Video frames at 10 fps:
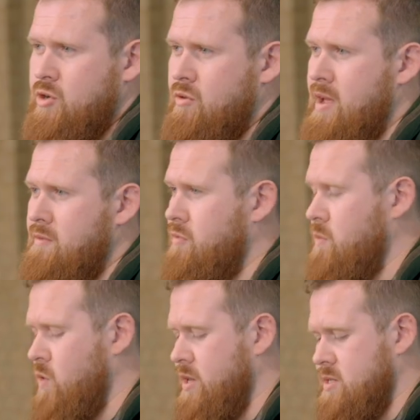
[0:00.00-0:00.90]
are great for
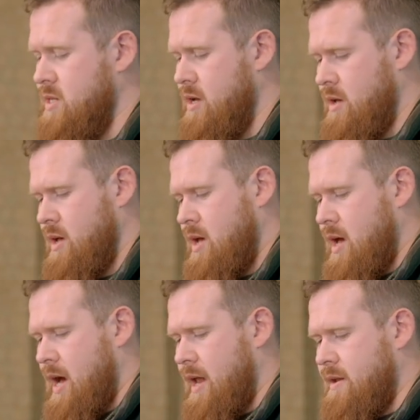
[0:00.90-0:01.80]
in winter,
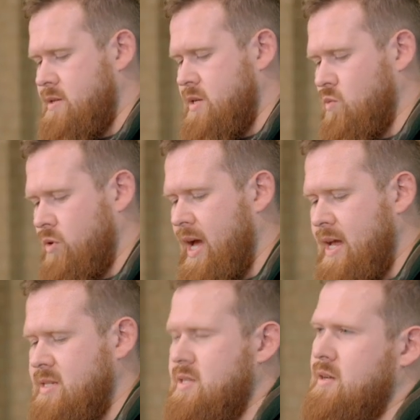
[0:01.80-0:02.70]
and we'll
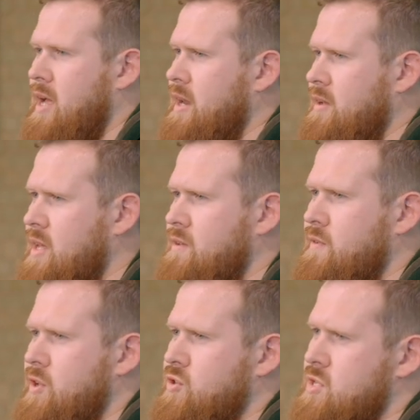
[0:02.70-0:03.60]
get into the kind of key
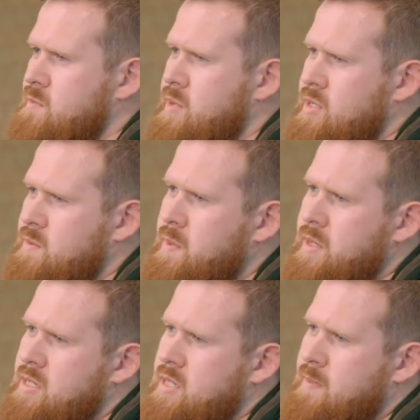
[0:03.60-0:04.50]
features and bits and
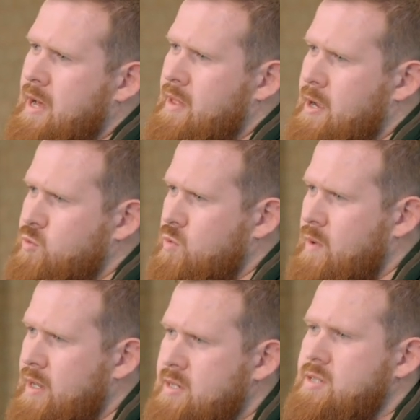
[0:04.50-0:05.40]
pieces about the actual
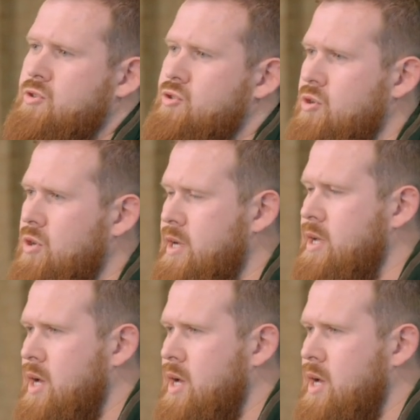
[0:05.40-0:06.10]
wellies shortly.